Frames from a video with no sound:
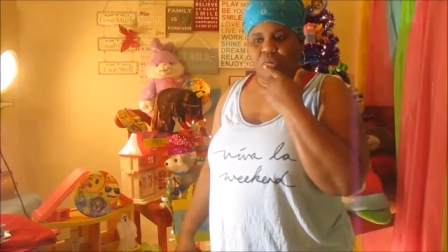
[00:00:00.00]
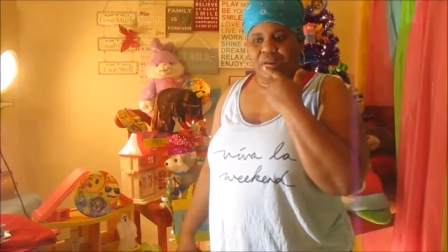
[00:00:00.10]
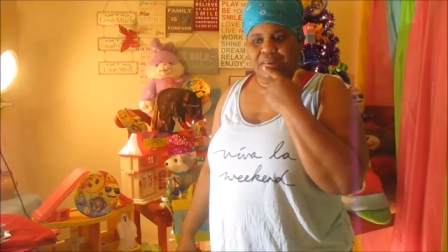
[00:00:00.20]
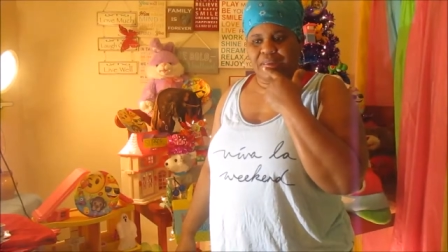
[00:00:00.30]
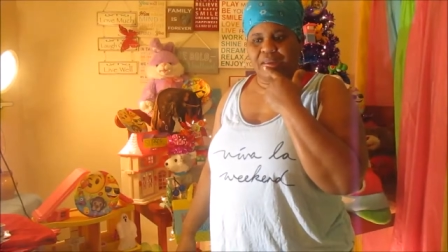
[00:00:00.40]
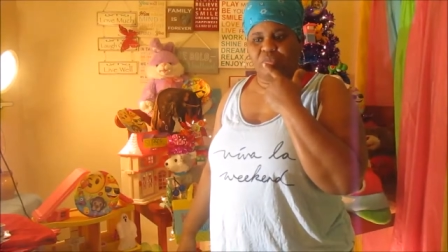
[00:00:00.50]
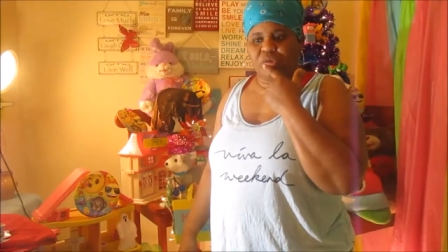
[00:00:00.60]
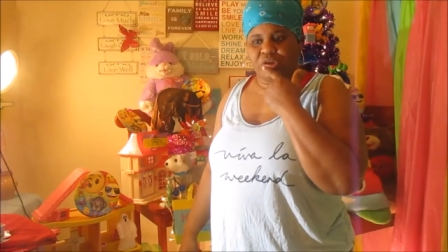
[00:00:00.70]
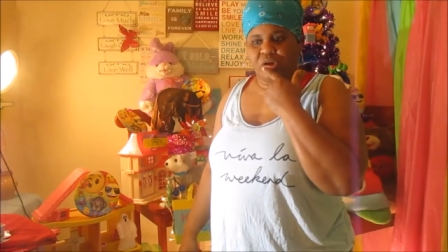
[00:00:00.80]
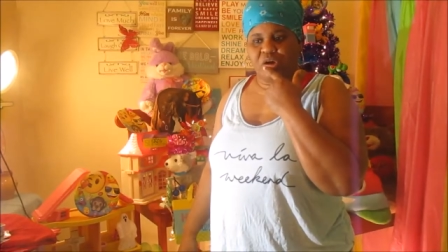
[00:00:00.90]
I can't
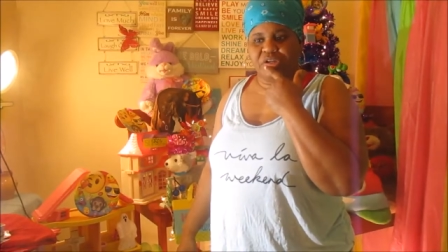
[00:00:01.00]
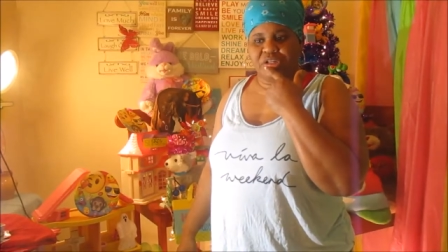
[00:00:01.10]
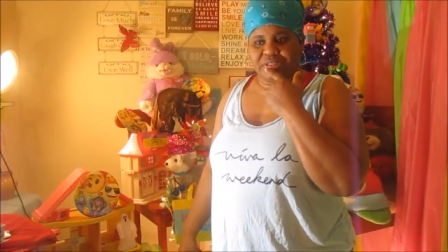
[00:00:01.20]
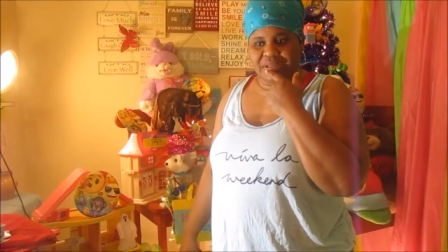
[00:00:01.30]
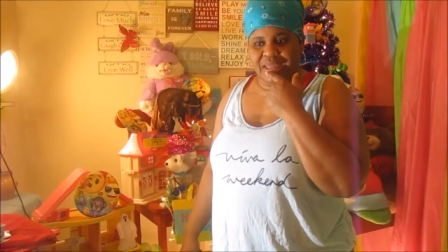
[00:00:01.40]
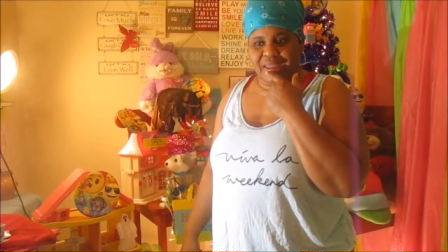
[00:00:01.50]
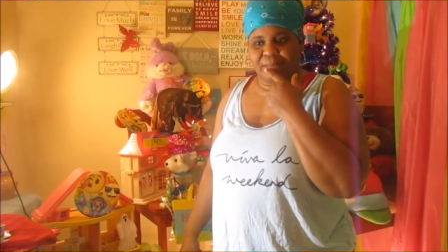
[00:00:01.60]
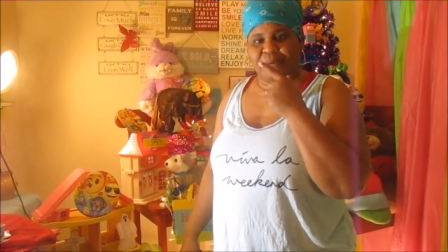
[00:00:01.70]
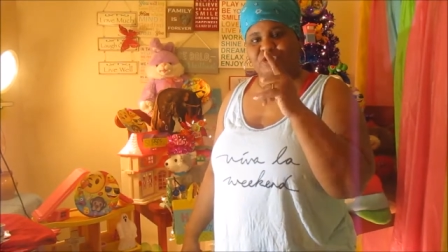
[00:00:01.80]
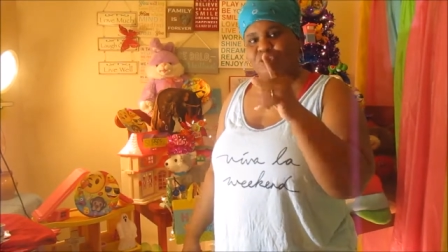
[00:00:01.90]
recall your
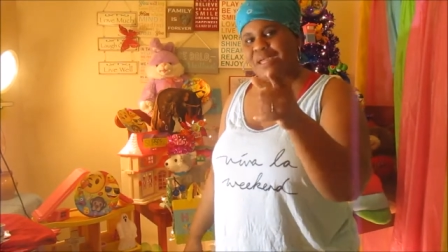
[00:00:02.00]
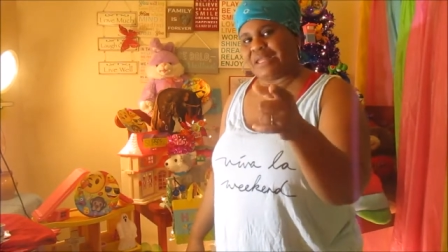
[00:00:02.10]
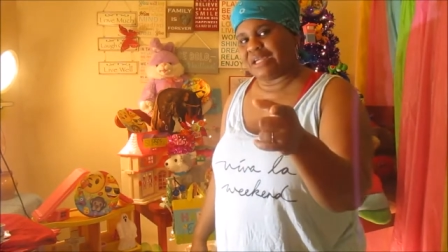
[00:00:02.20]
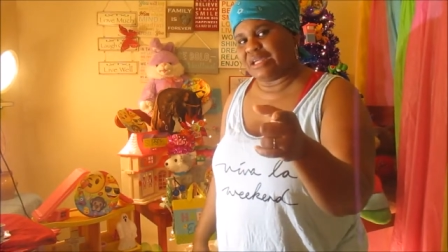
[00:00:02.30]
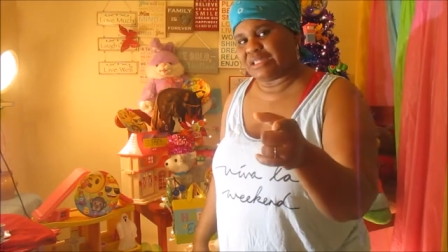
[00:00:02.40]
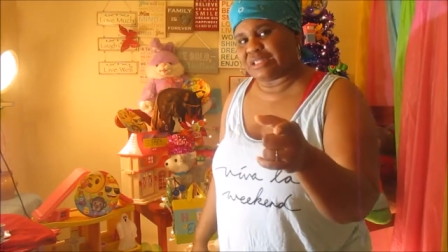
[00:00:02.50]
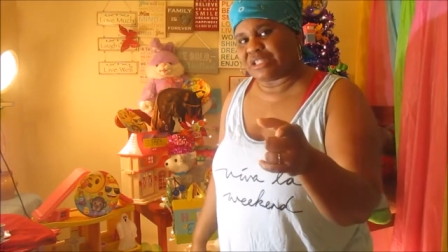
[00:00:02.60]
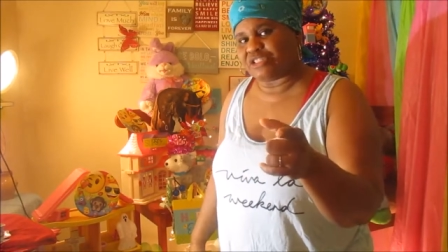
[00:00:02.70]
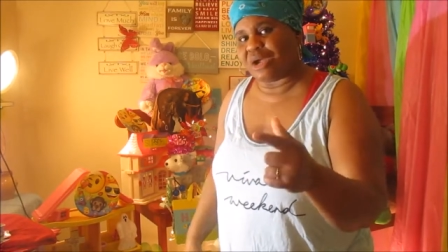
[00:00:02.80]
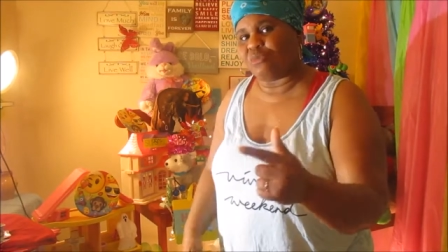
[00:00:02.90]
name, but you made a good
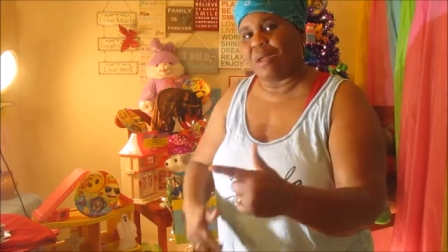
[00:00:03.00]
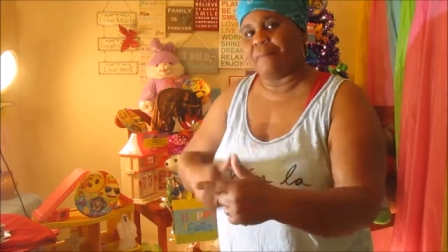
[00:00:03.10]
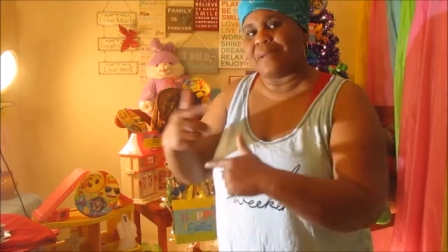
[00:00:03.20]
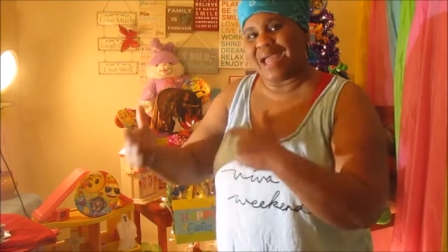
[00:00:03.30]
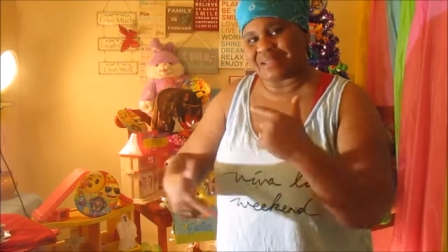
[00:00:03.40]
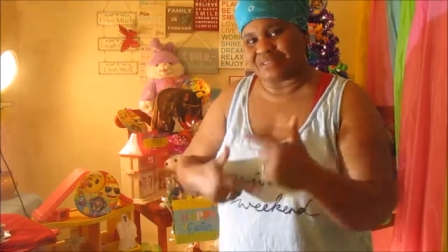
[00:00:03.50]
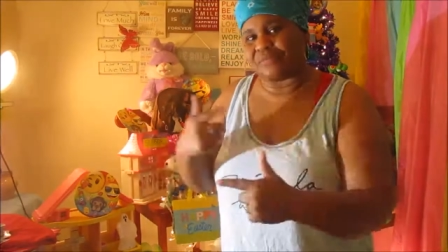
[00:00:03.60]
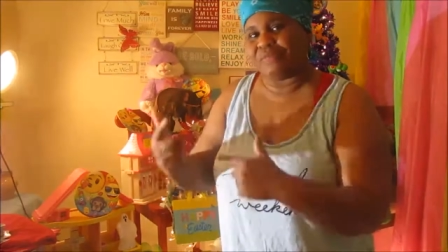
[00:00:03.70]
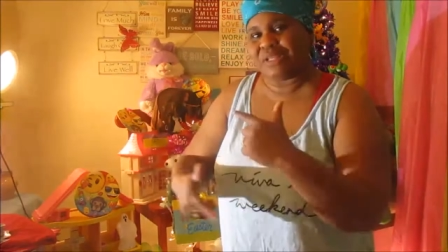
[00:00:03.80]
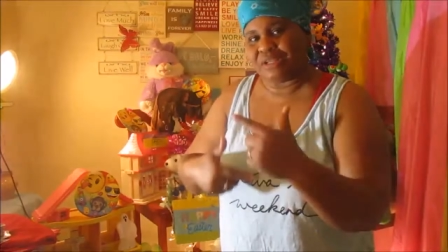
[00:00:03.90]
gesture. I went back to the
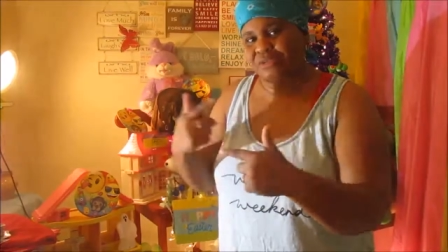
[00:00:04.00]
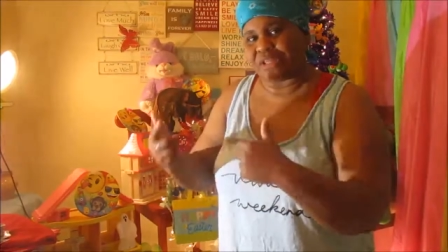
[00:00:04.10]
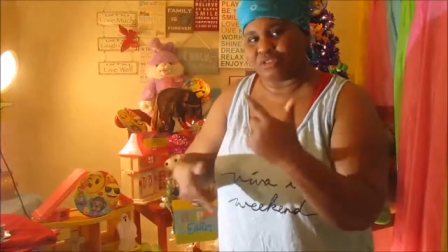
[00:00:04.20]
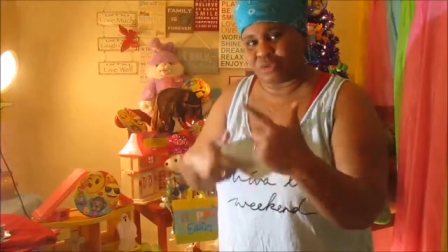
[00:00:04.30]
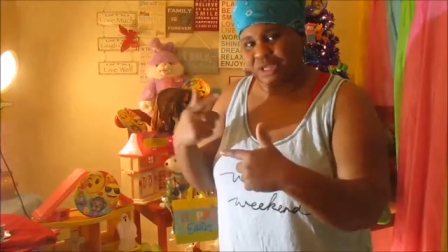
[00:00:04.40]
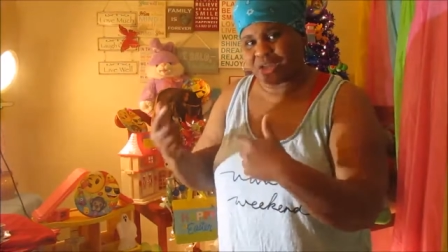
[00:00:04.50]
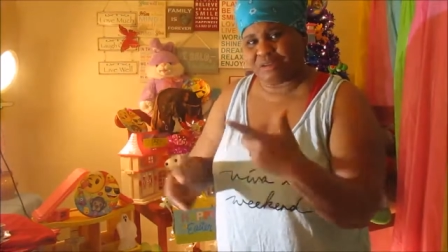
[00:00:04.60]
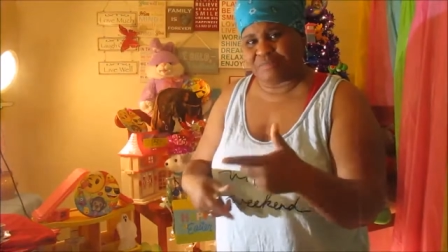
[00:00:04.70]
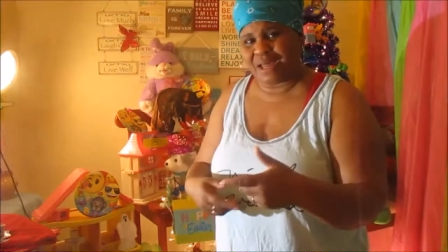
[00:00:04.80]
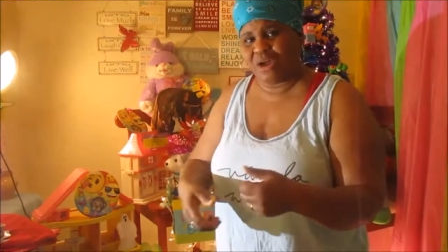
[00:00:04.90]
video that you were talking
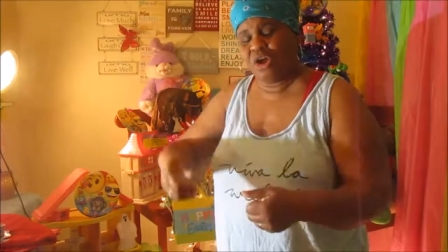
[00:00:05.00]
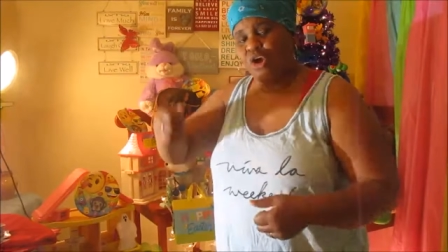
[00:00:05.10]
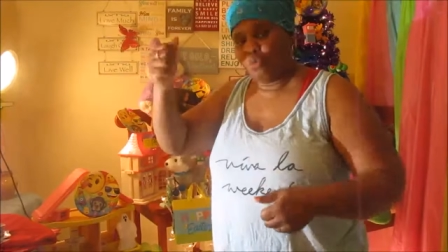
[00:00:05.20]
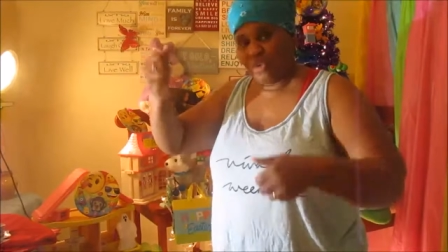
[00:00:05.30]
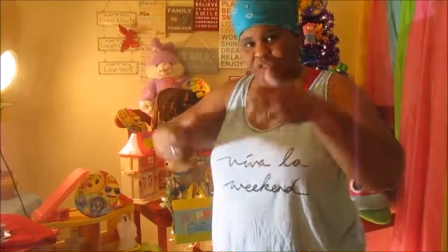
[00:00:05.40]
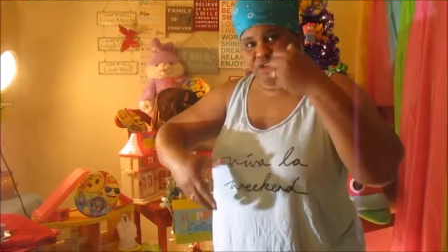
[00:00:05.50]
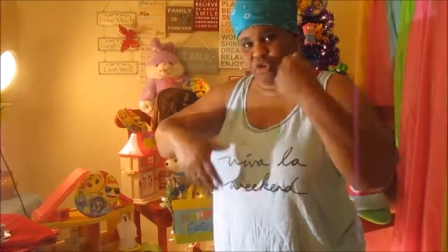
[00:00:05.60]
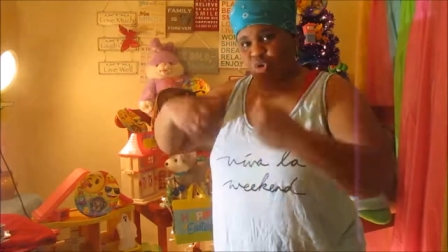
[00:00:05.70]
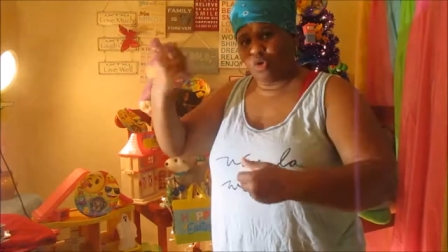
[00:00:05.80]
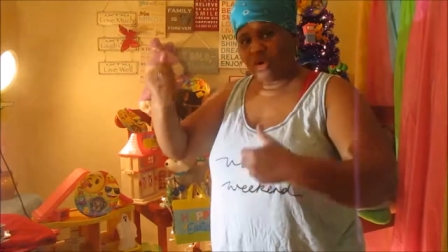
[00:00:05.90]
about with the
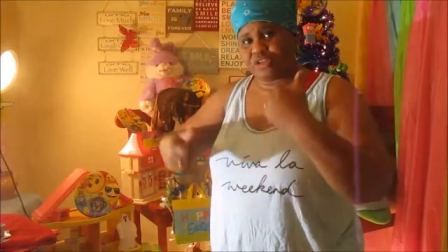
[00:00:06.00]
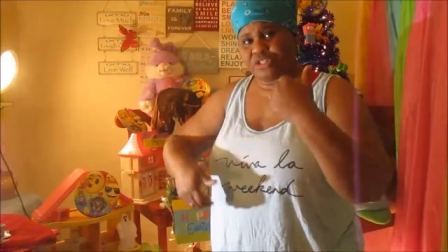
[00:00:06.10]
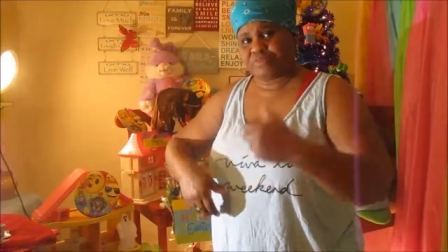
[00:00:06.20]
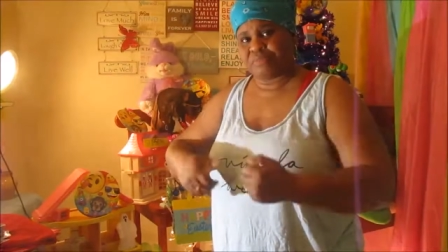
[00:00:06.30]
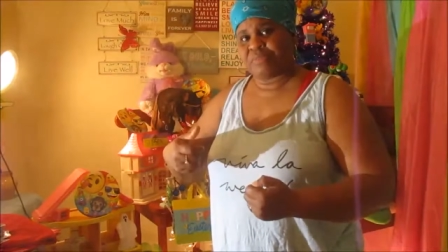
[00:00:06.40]
doors